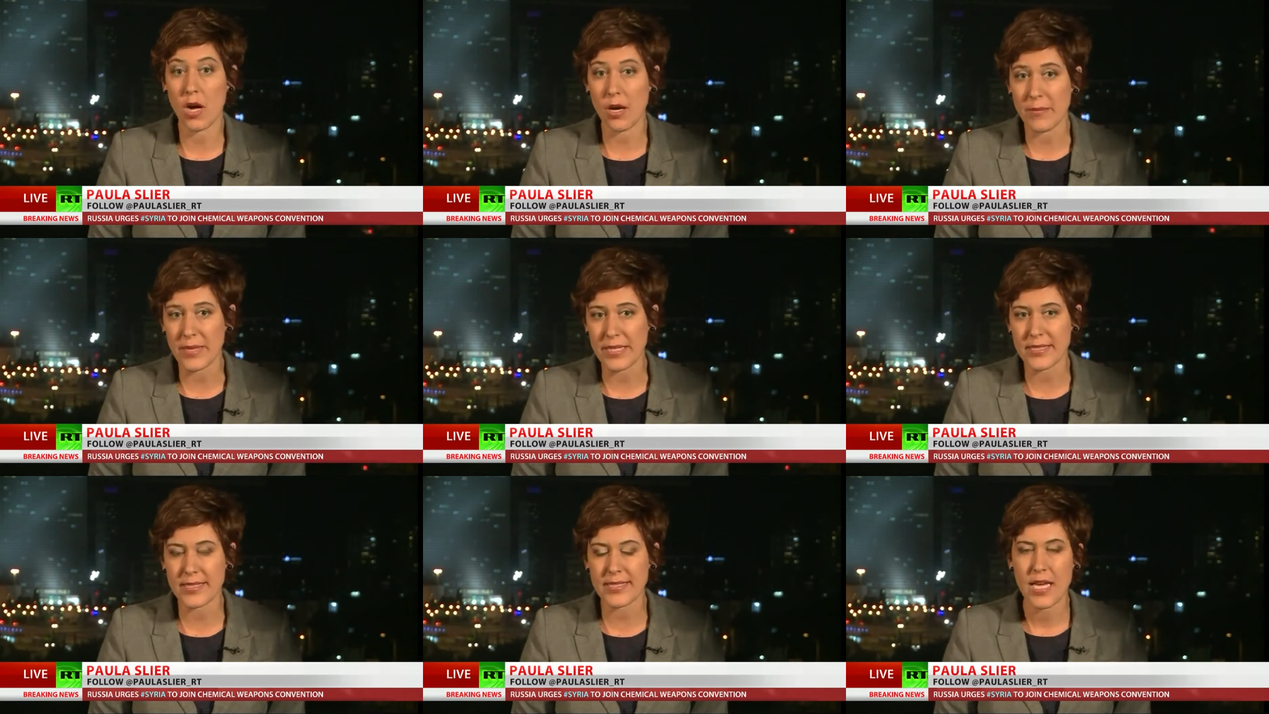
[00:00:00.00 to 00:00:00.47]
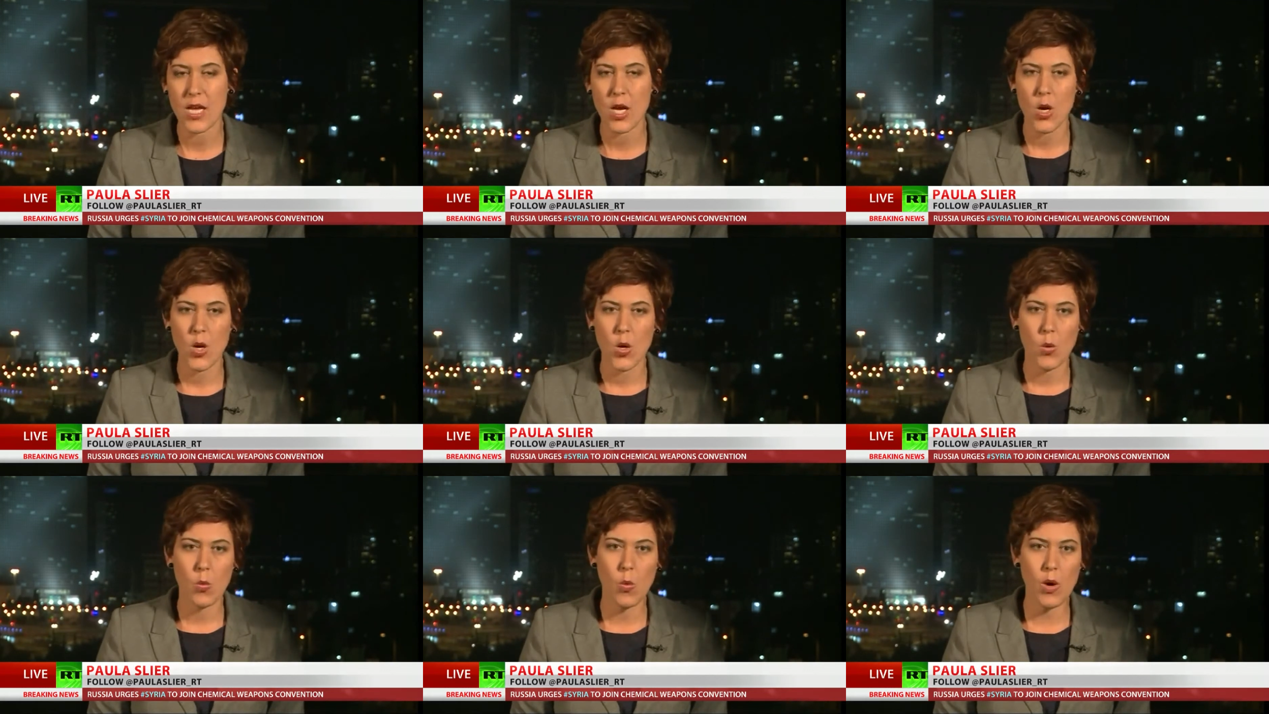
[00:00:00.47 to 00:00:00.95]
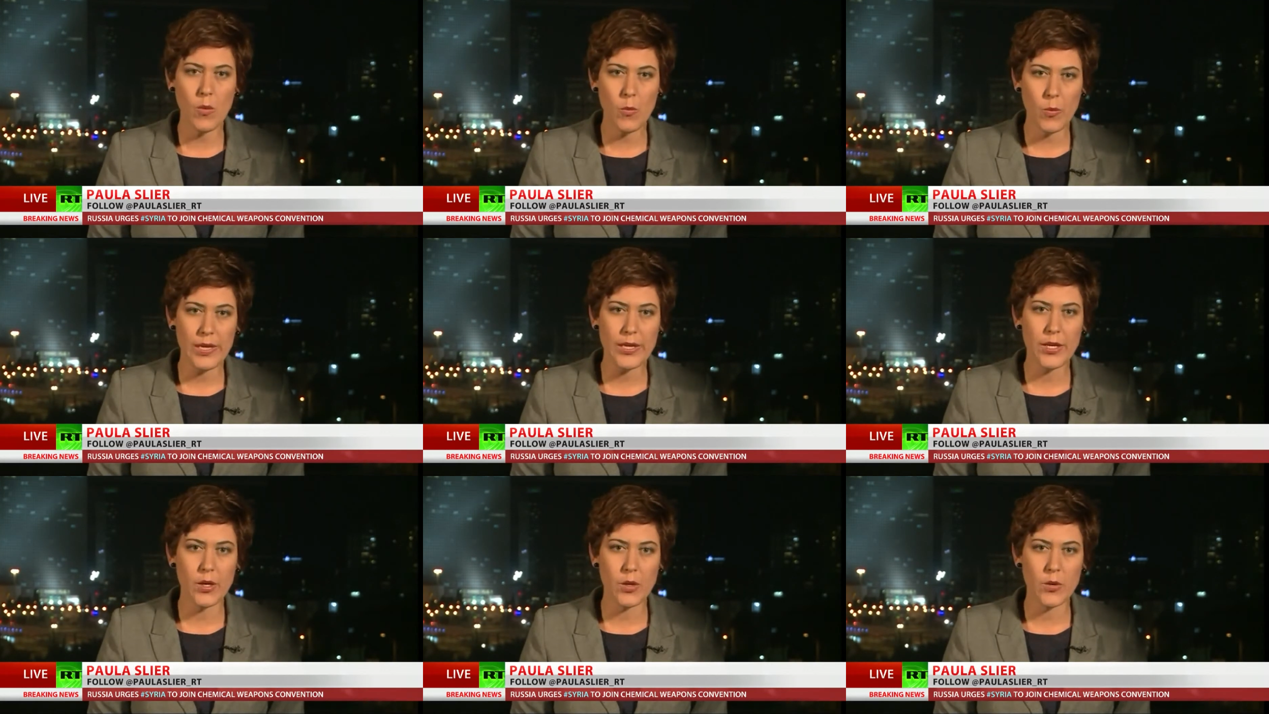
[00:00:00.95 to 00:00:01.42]
comments.
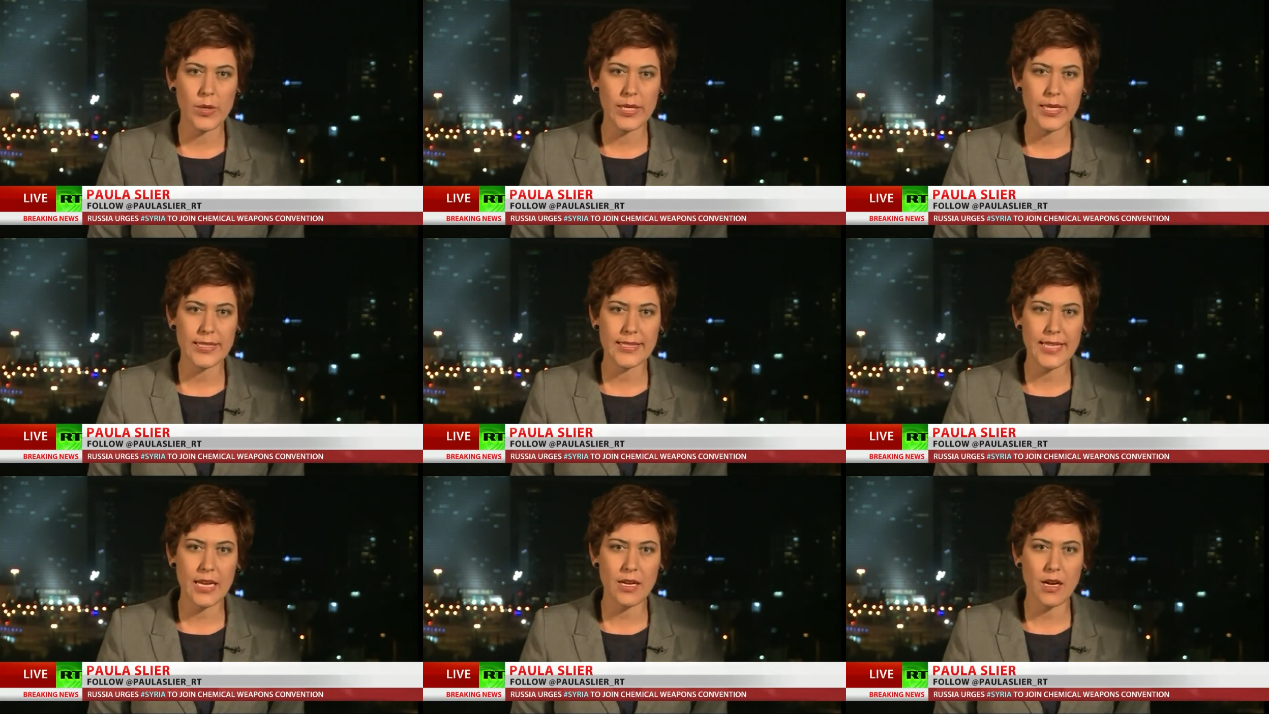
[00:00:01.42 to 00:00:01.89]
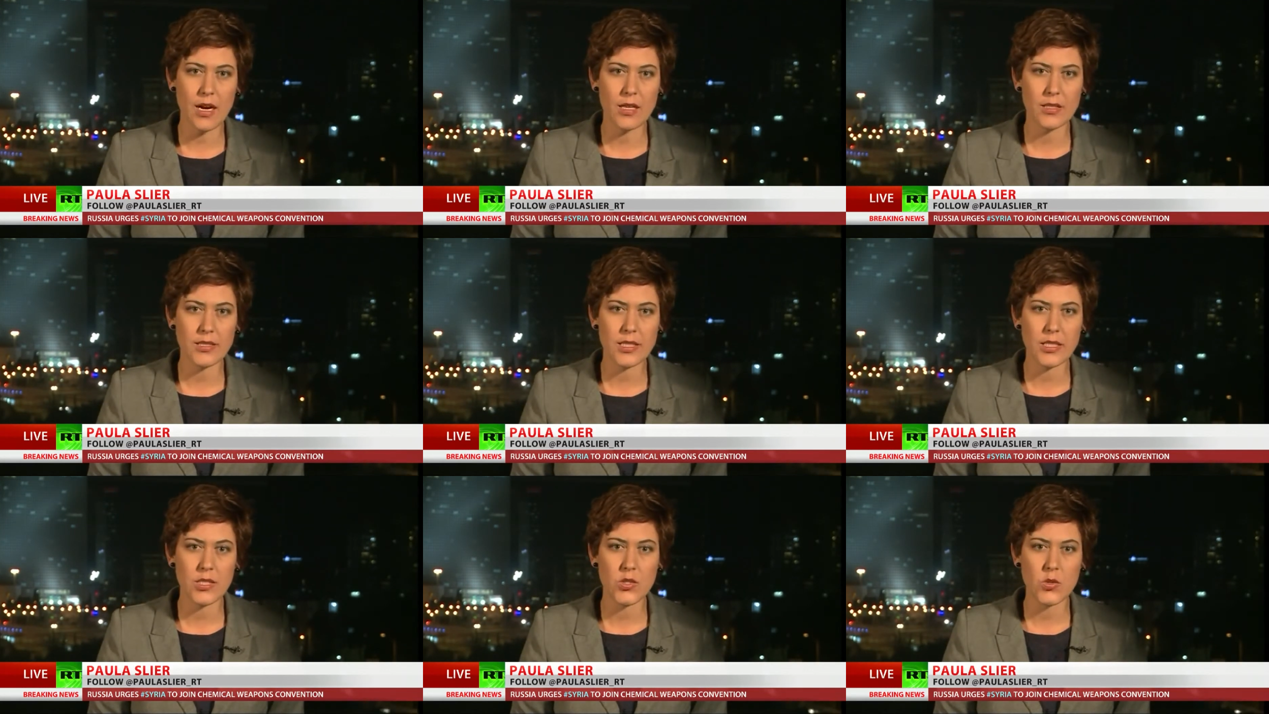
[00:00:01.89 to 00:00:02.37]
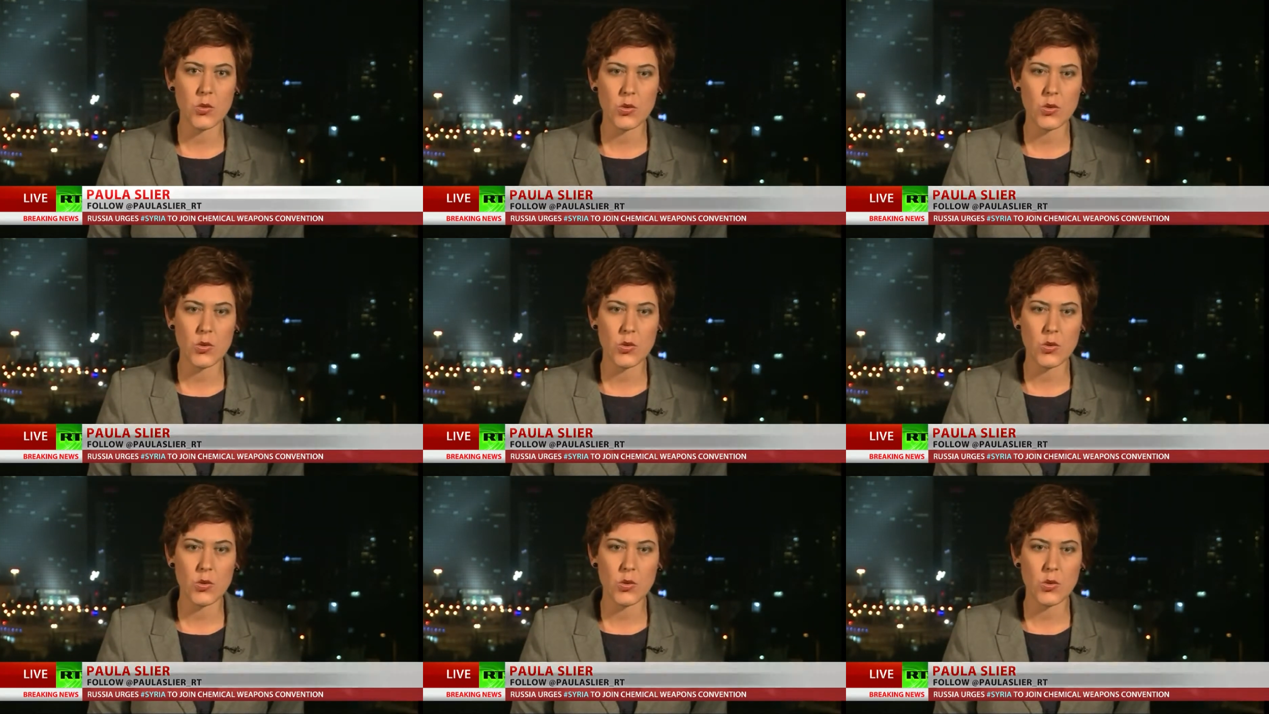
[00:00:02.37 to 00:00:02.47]
What we know is that RT